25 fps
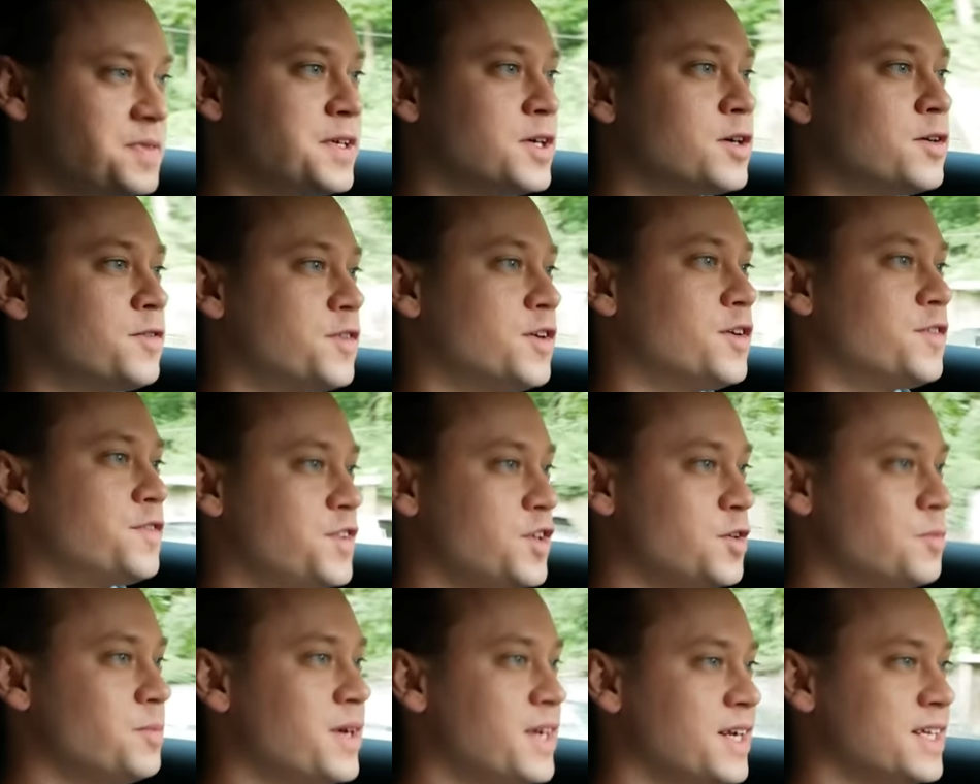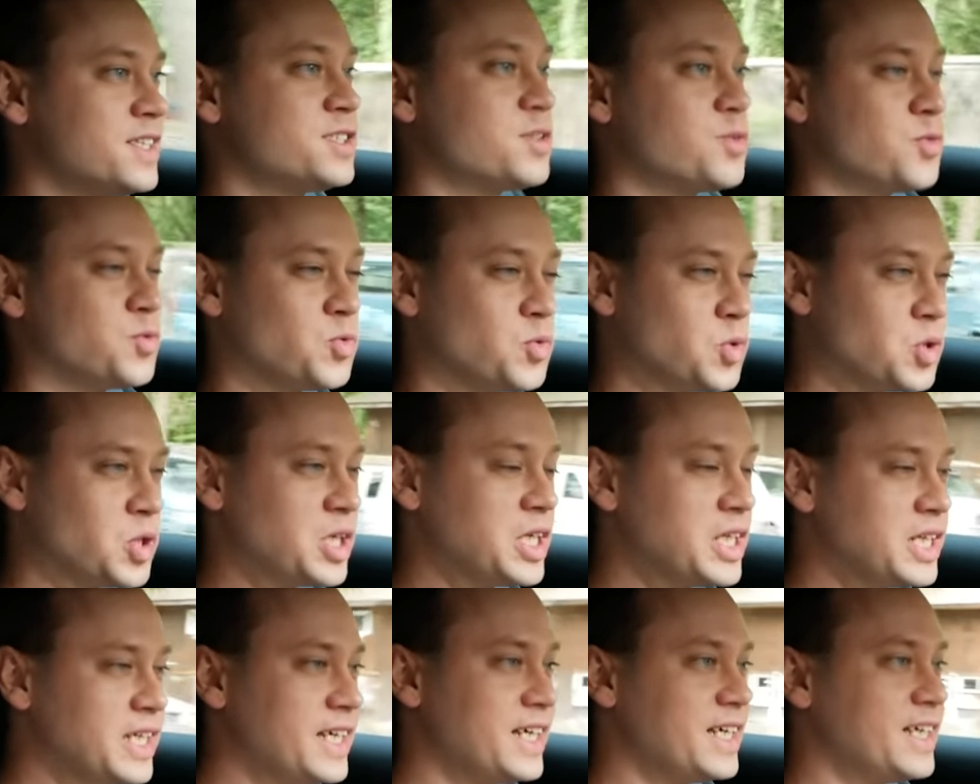vehicle for a few minutes,
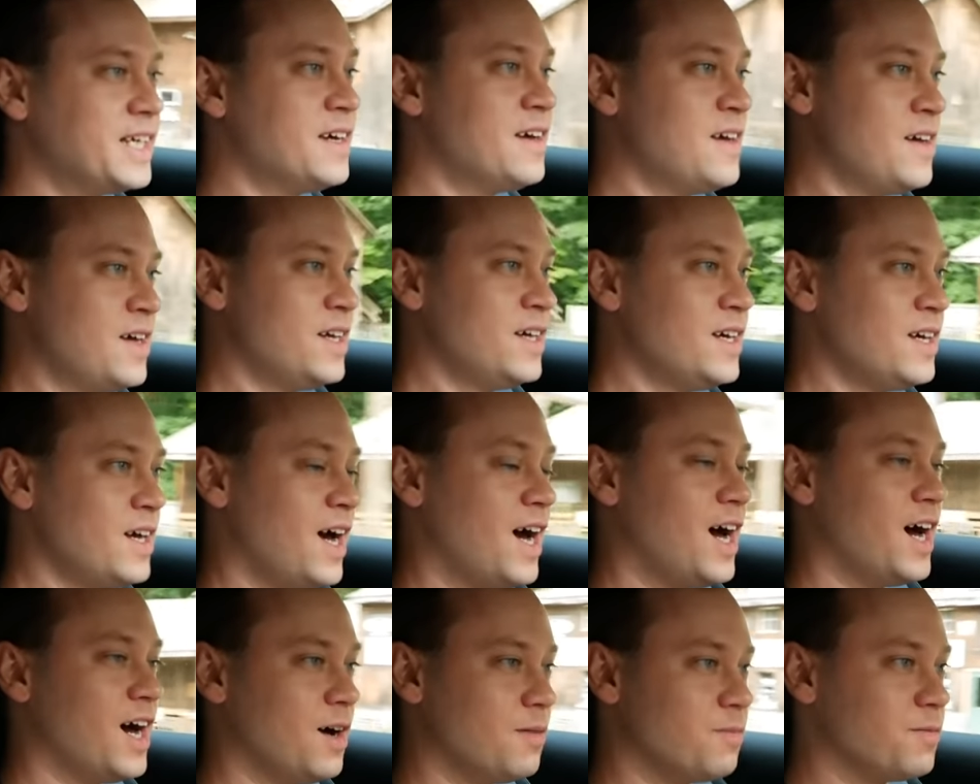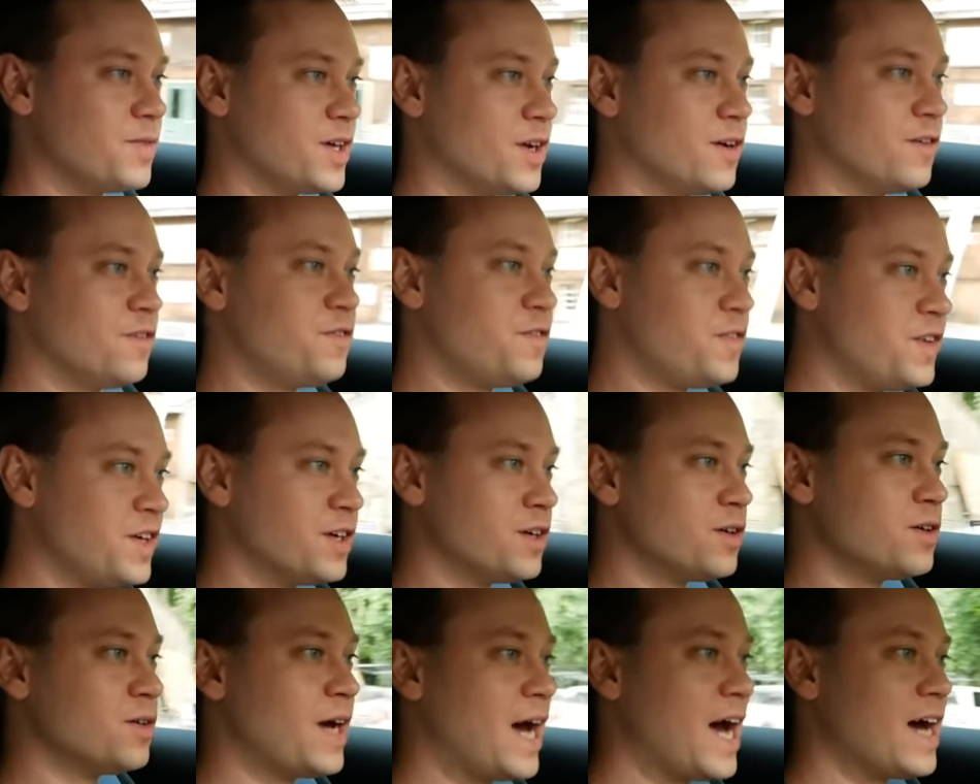really
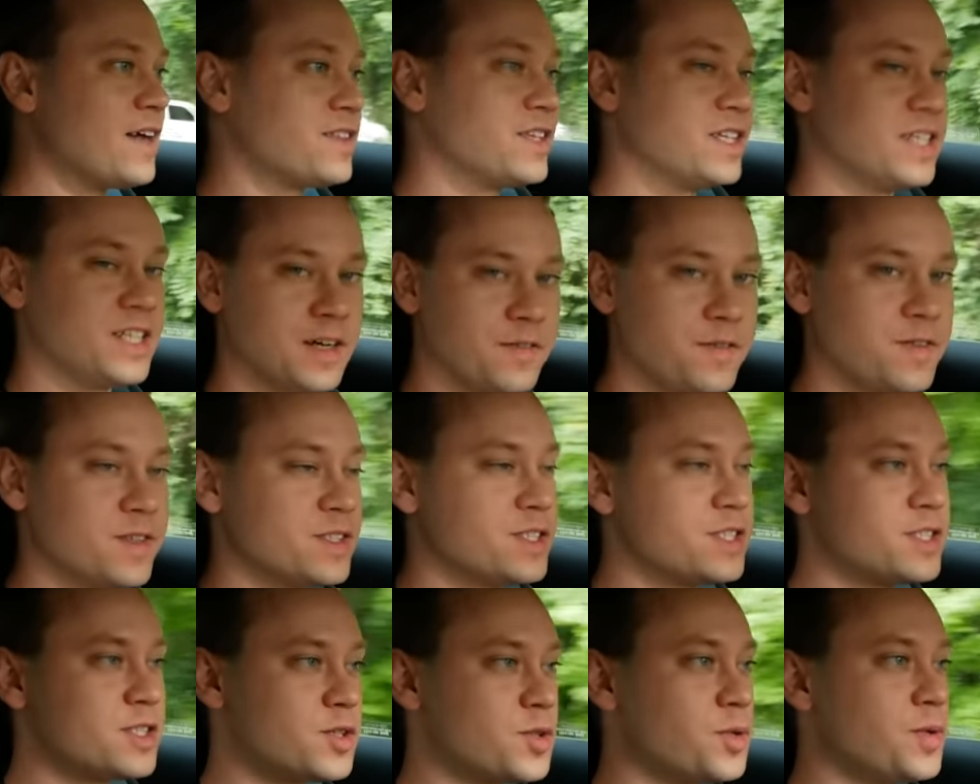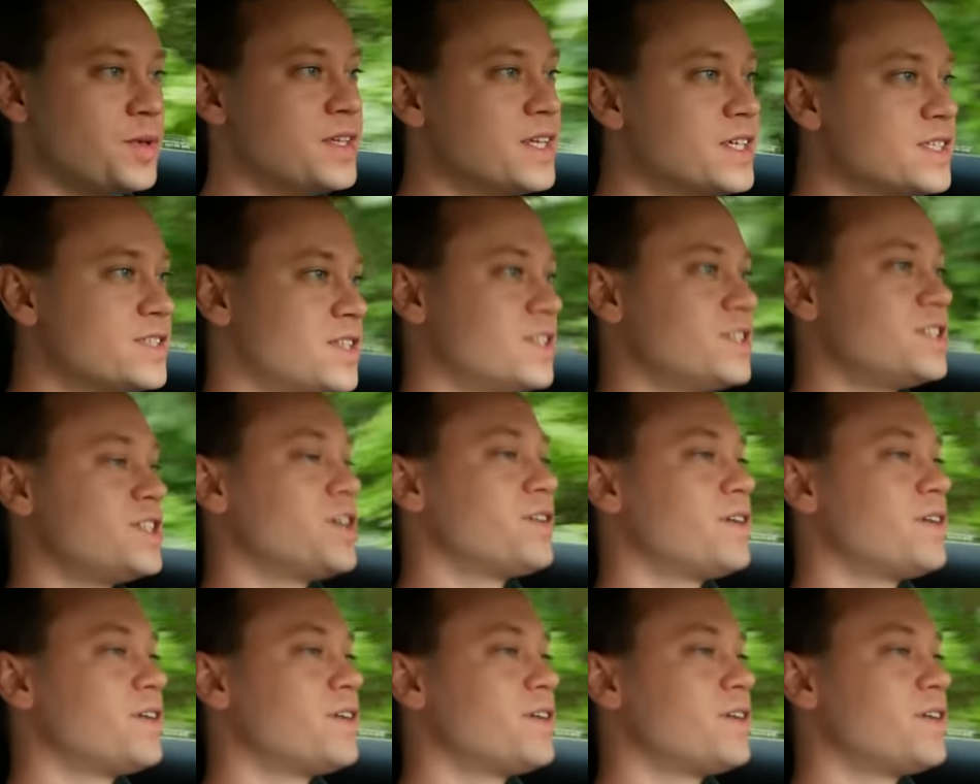feel out the differences between this and the